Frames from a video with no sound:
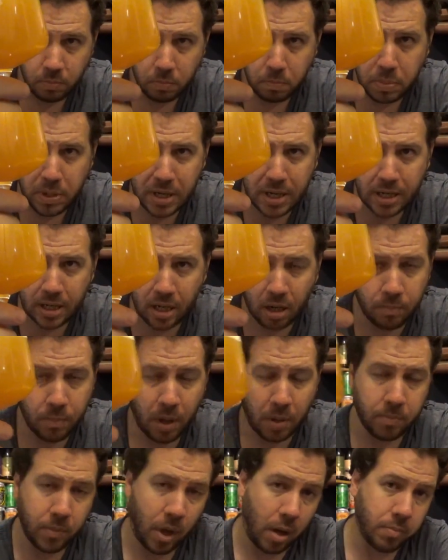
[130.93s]
Big,
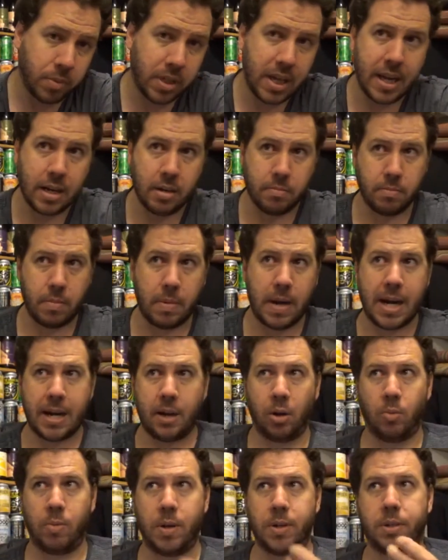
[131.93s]
I'm getting
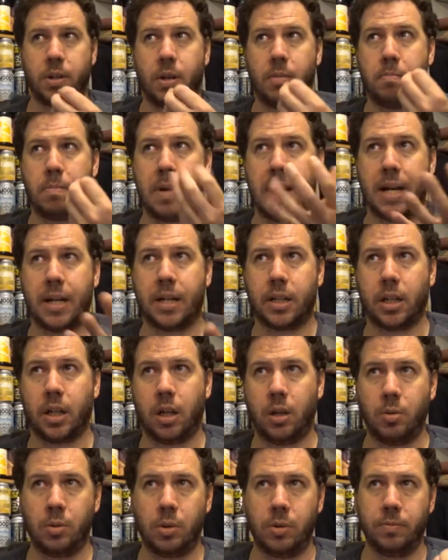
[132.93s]
almost like
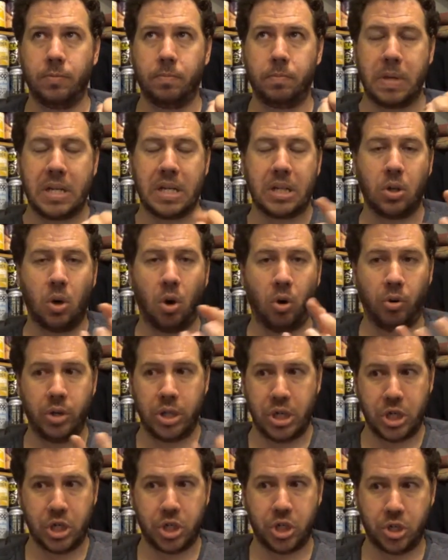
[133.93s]
mango and big
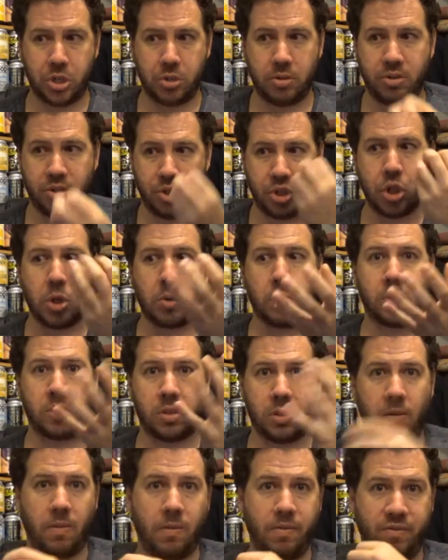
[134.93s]
orange
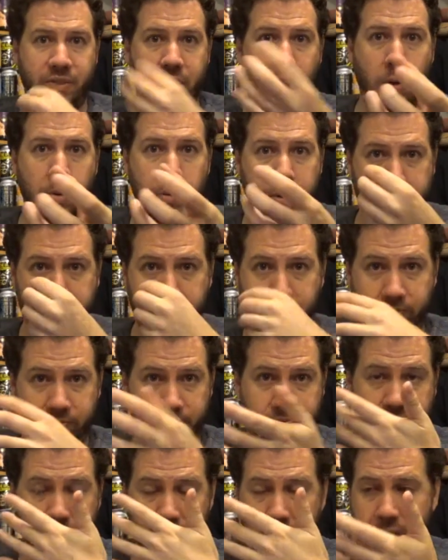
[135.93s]
juice notes,
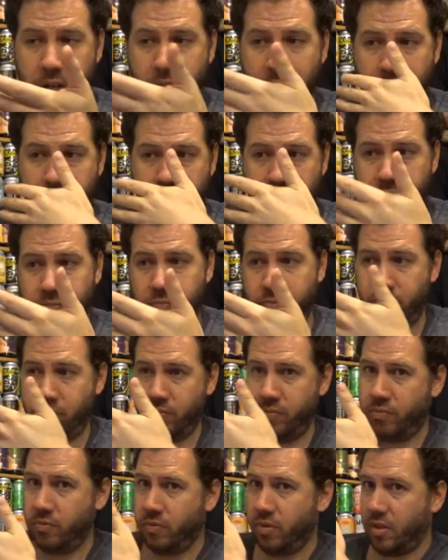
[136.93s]
you know,
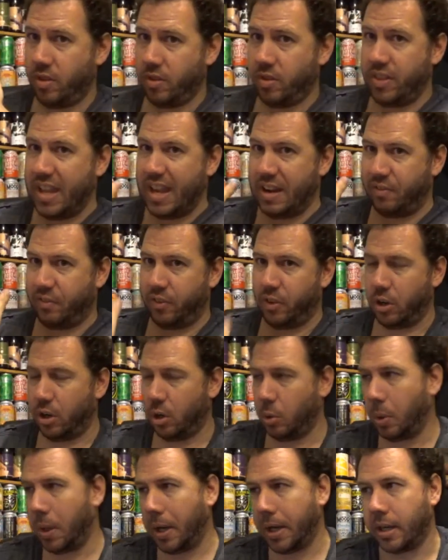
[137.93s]
that far
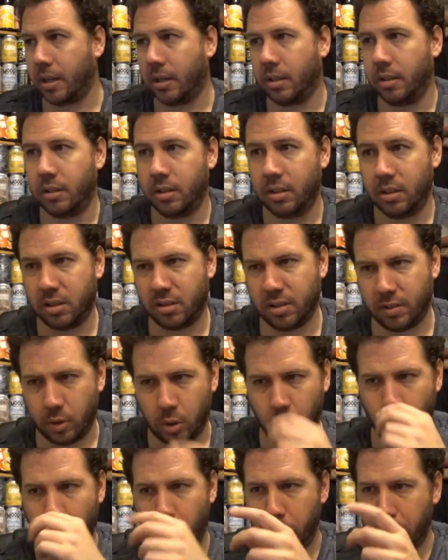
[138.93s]
away. So I've
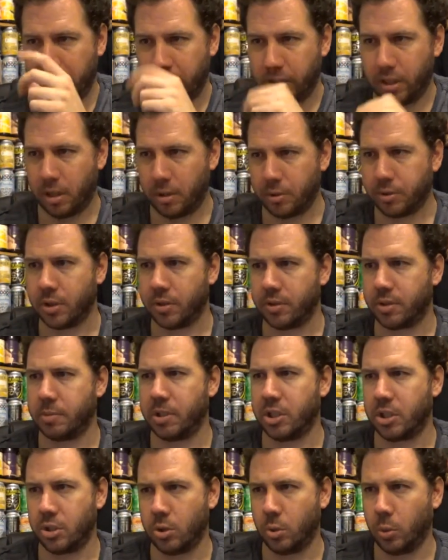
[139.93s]
got quite a big nose, so it's a
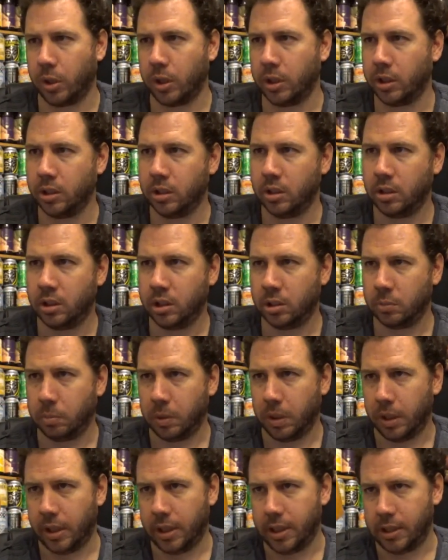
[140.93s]
bit shorter.
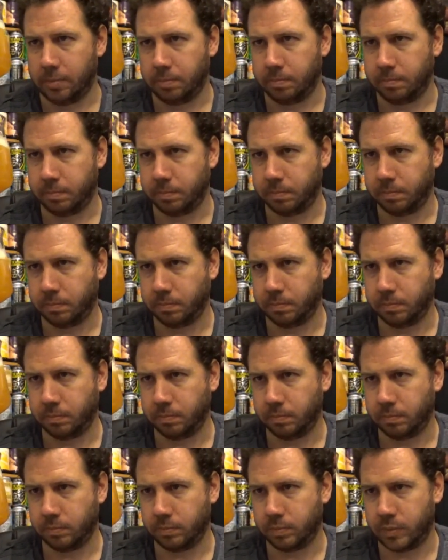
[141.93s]
But,
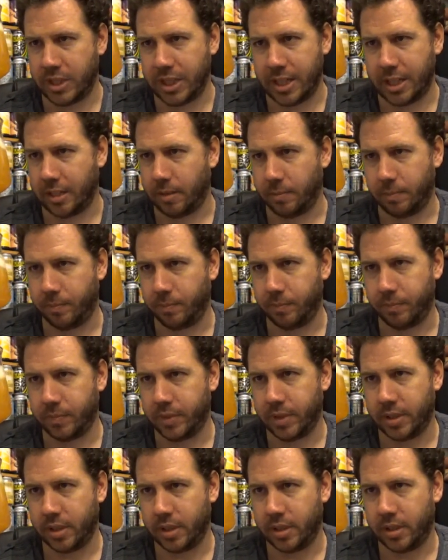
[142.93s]
yeah.
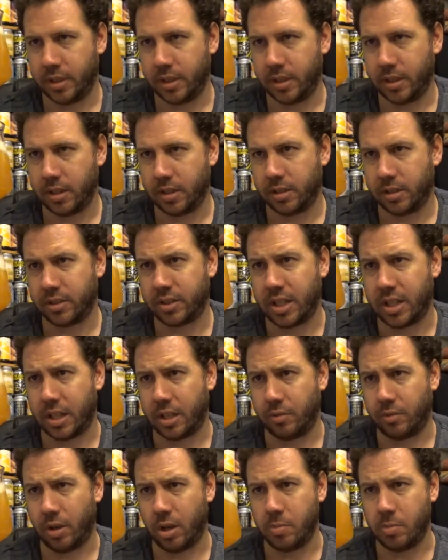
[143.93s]
Let's get
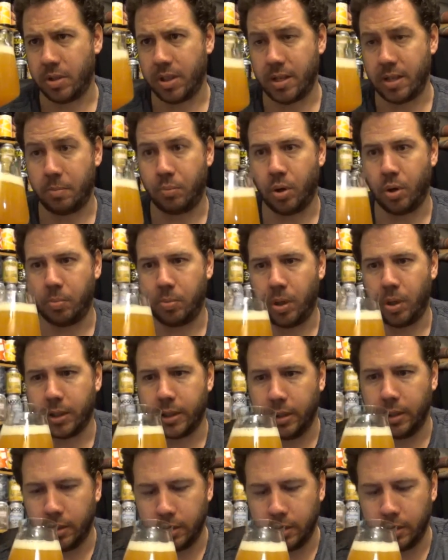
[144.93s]
an aroma there properly.